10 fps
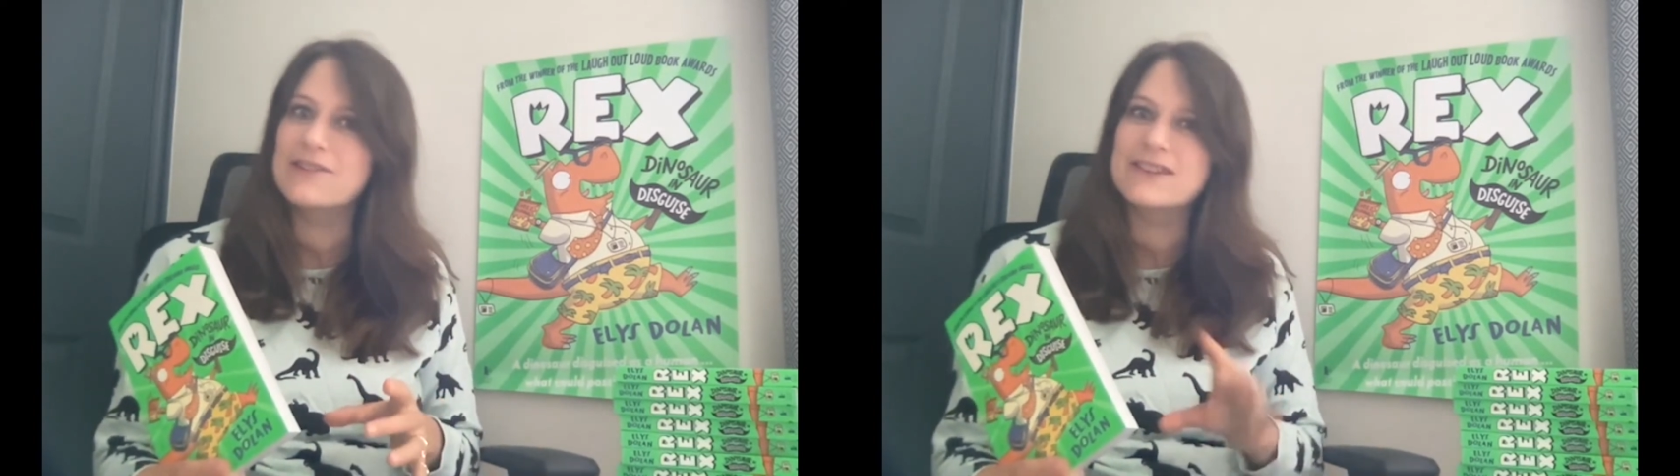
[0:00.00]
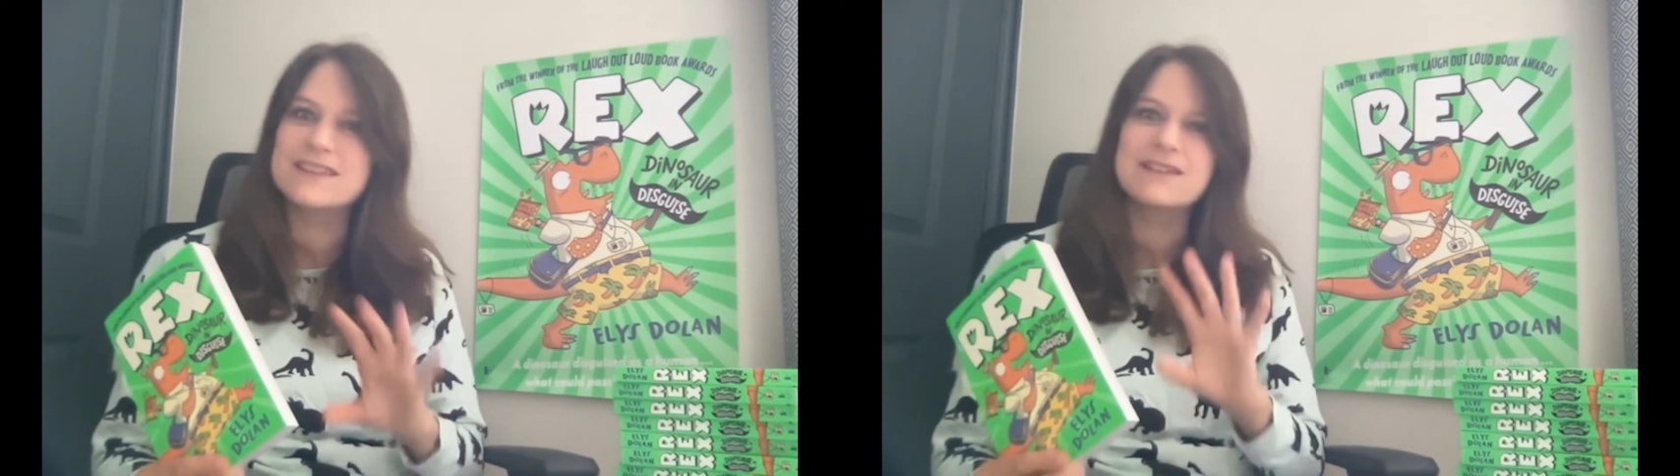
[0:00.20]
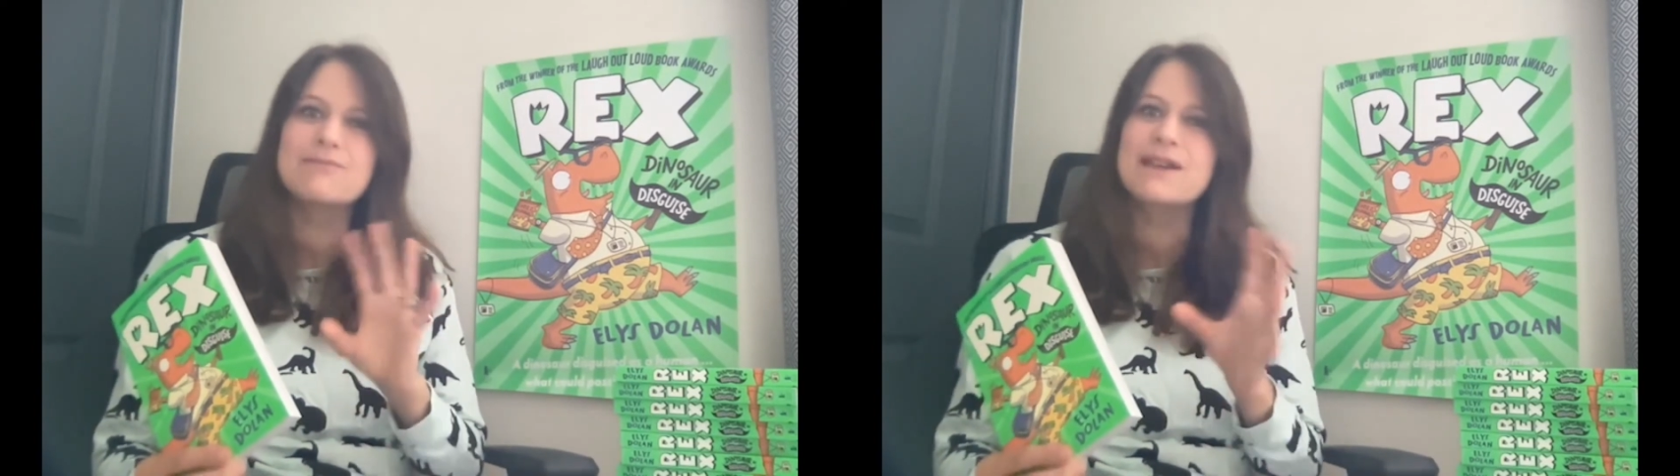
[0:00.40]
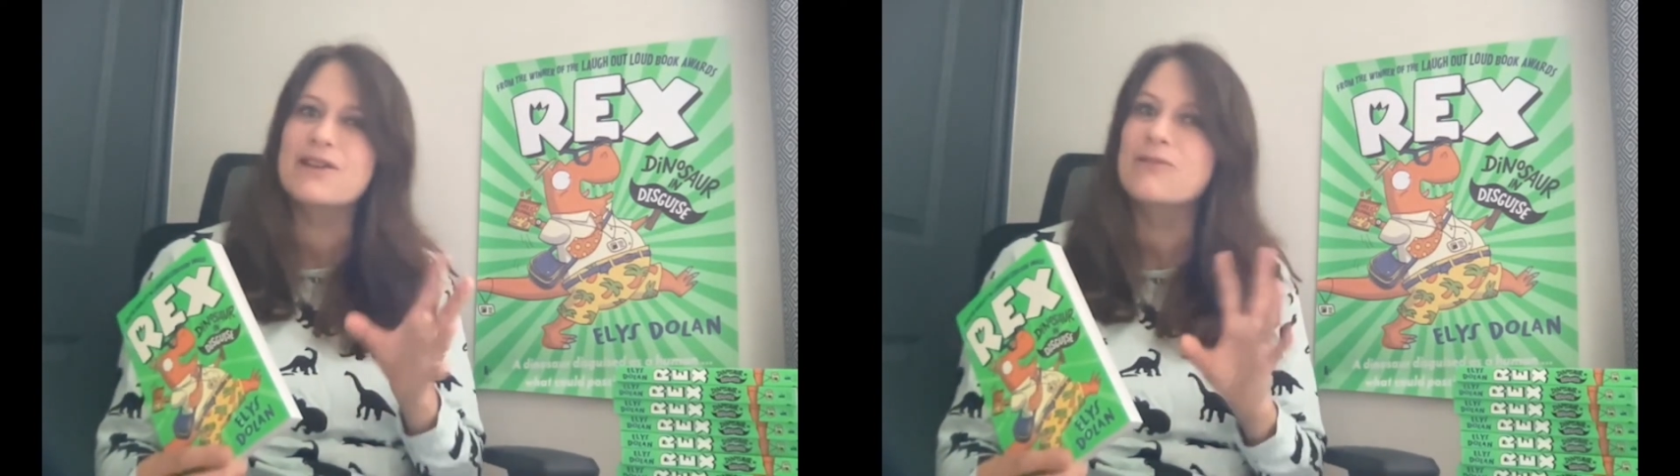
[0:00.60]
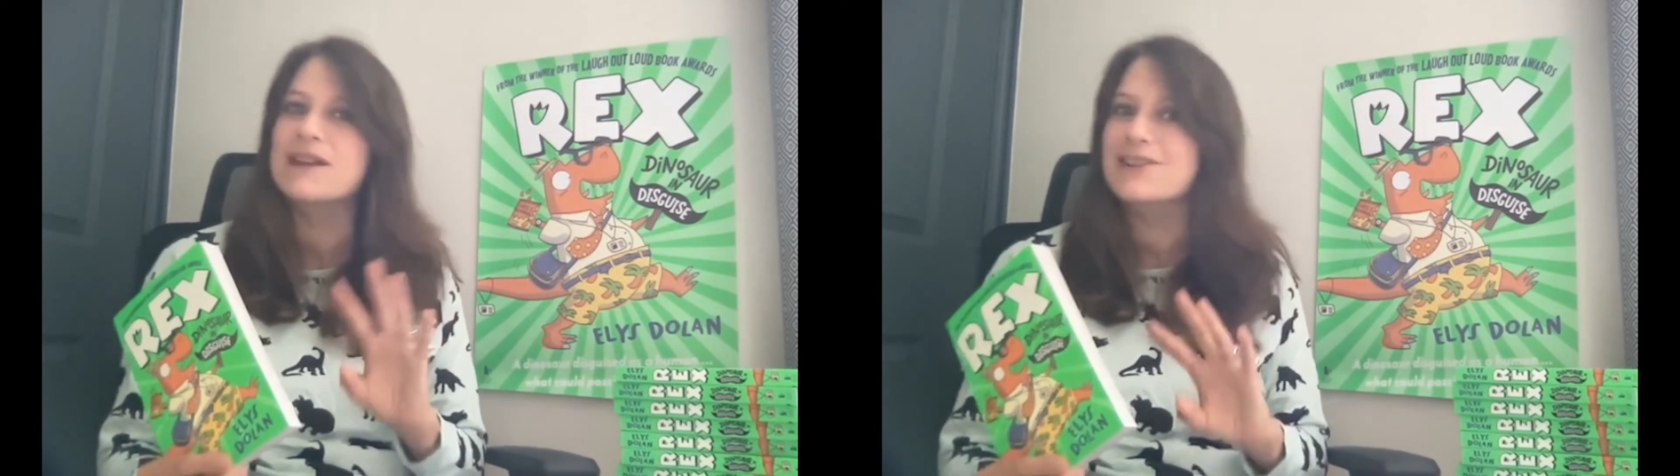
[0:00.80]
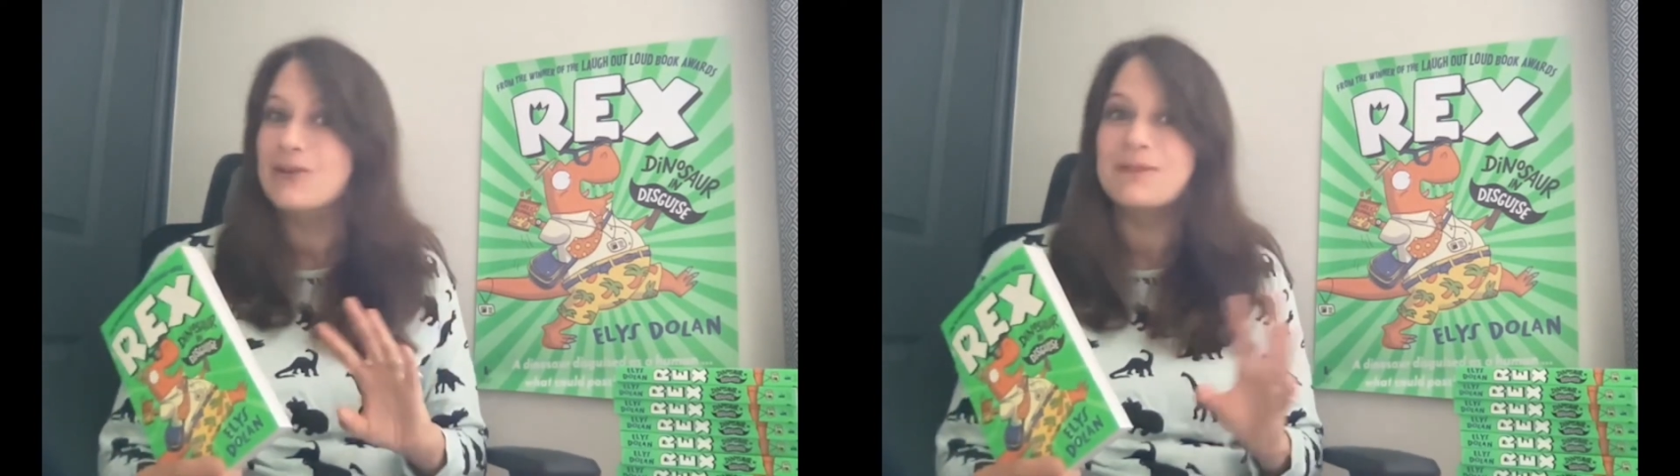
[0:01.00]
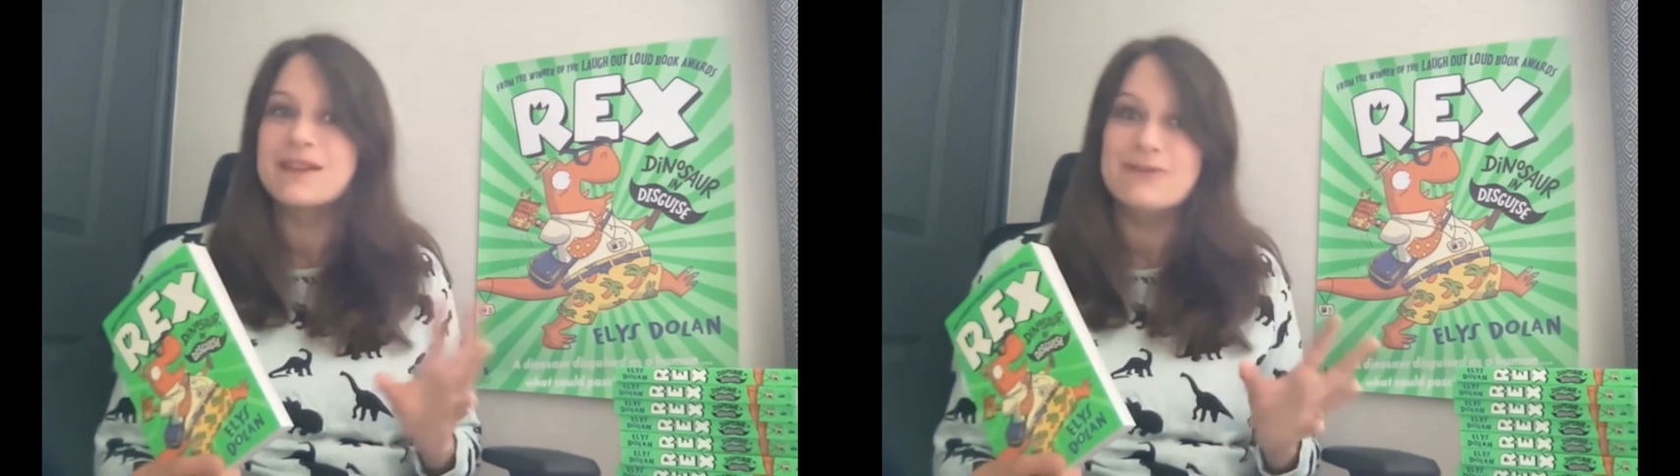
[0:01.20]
things that may or may not be